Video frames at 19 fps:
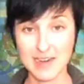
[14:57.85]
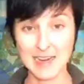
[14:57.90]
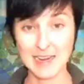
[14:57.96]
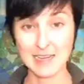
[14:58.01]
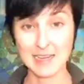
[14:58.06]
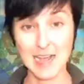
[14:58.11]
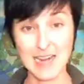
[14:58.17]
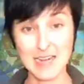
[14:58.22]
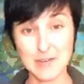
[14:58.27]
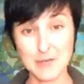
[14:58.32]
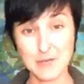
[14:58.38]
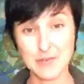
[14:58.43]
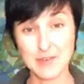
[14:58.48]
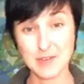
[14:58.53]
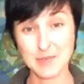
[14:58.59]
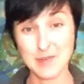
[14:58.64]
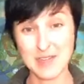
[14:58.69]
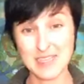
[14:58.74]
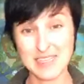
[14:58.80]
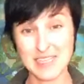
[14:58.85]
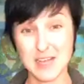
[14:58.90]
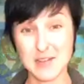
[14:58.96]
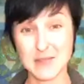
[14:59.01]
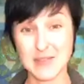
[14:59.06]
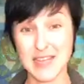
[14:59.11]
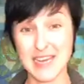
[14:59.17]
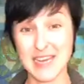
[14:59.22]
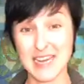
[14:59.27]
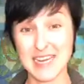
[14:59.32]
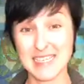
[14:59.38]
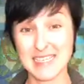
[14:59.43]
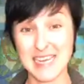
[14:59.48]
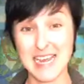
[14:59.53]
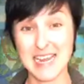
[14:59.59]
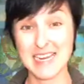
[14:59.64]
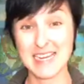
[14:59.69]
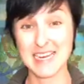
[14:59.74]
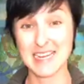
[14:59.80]
can kind of feel myself getting
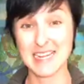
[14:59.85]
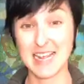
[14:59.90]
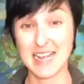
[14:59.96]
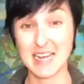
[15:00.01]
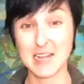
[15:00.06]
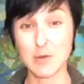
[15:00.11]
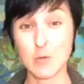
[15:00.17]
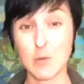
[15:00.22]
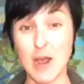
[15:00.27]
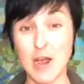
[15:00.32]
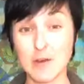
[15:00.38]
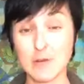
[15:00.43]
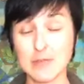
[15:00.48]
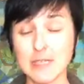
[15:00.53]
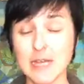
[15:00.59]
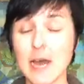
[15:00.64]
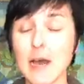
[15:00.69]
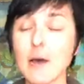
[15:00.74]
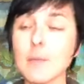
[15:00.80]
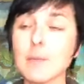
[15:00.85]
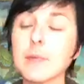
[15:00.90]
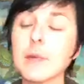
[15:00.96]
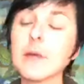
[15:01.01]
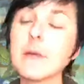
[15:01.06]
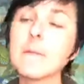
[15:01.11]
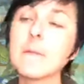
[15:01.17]
tight and getting wound up.